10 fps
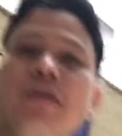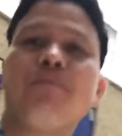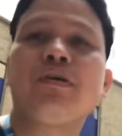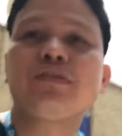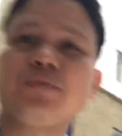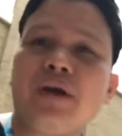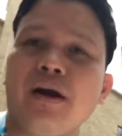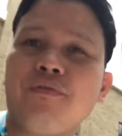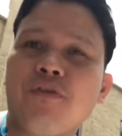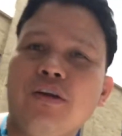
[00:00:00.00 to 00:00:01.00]
because we
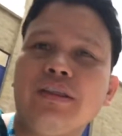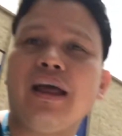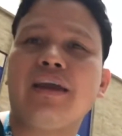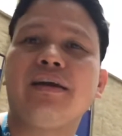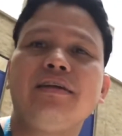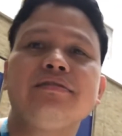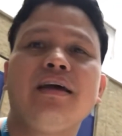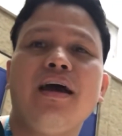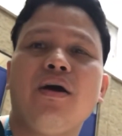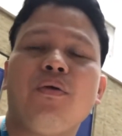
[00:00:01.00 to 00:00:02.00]
are frontliners,
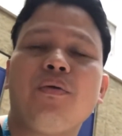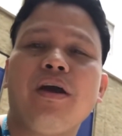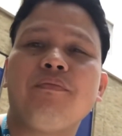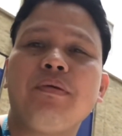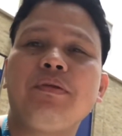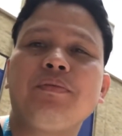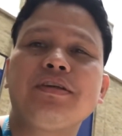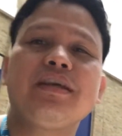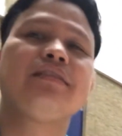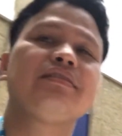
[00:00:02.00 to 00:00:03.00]
we have
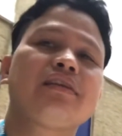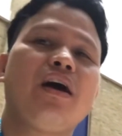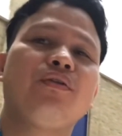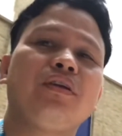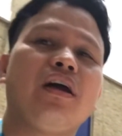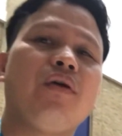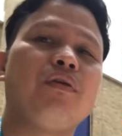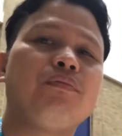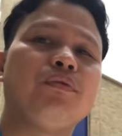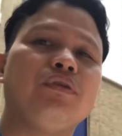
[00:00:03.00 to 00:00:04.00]
50% discount in our
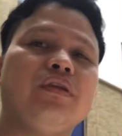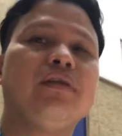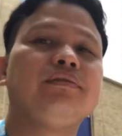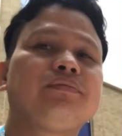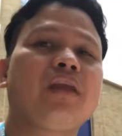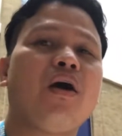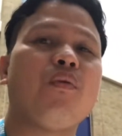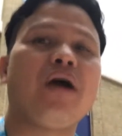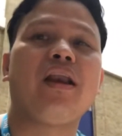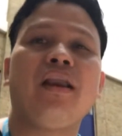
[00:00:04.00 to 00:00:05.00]
food
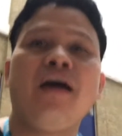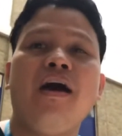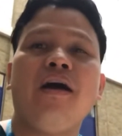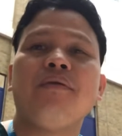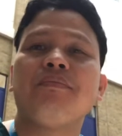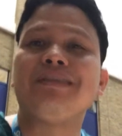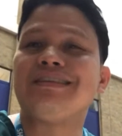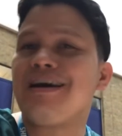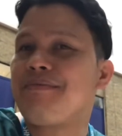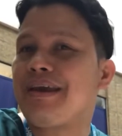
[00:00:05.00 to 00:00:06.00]
while
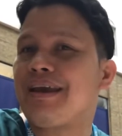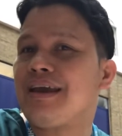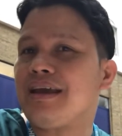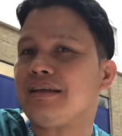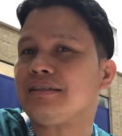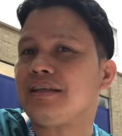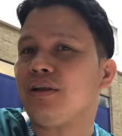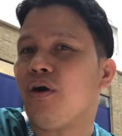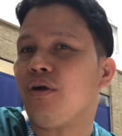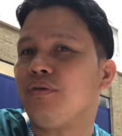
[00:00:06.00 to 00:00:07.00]
pandemic is still
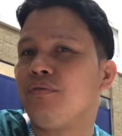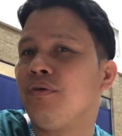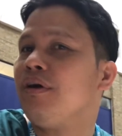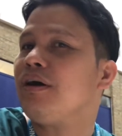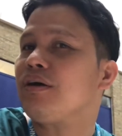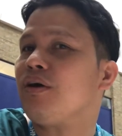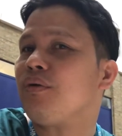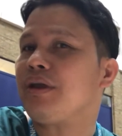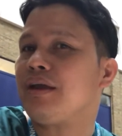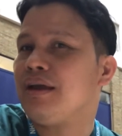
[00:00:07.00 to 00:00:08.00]

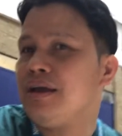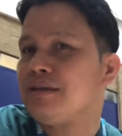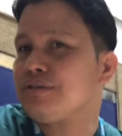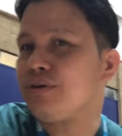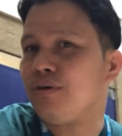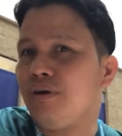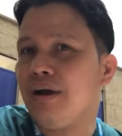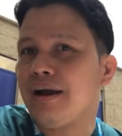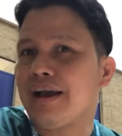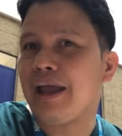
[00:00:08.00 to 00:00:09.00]
ongoing. So
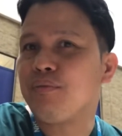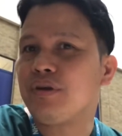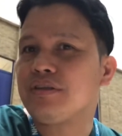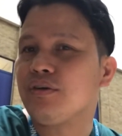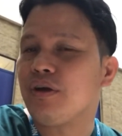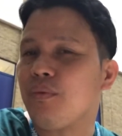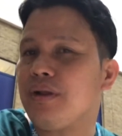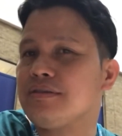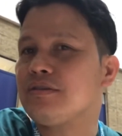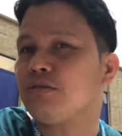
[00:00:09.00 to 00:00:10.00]
Kain muna si Kuya
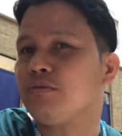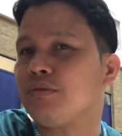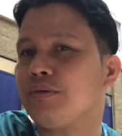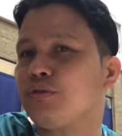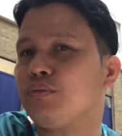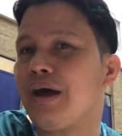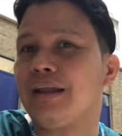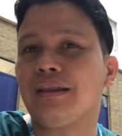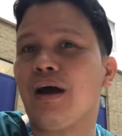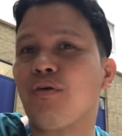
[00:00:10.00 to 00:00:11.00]
Wells, gutom na gutom na.
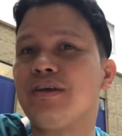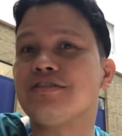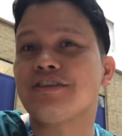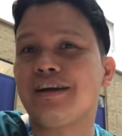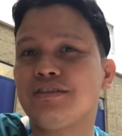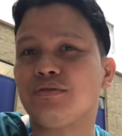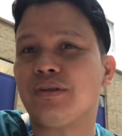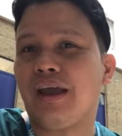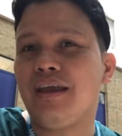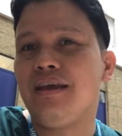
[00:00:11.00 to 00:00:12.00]
in charge
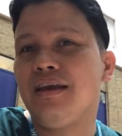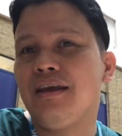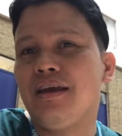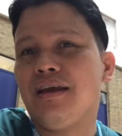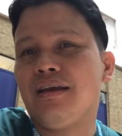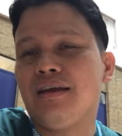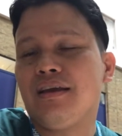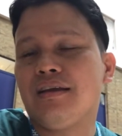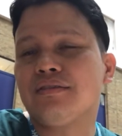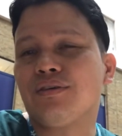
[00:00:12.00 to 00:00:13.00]
today.
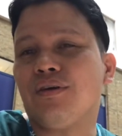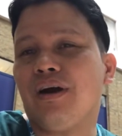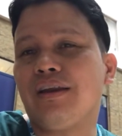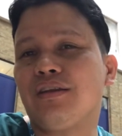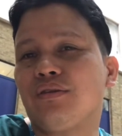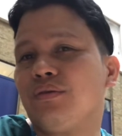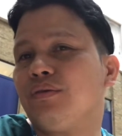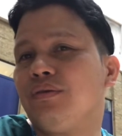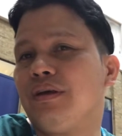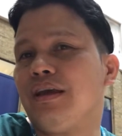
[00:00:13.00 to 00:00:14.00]
So I need
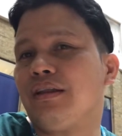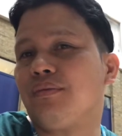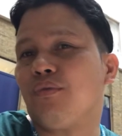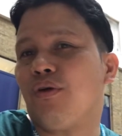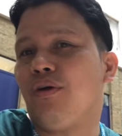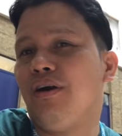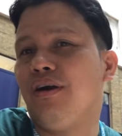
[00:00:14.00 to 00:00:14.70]
to eat more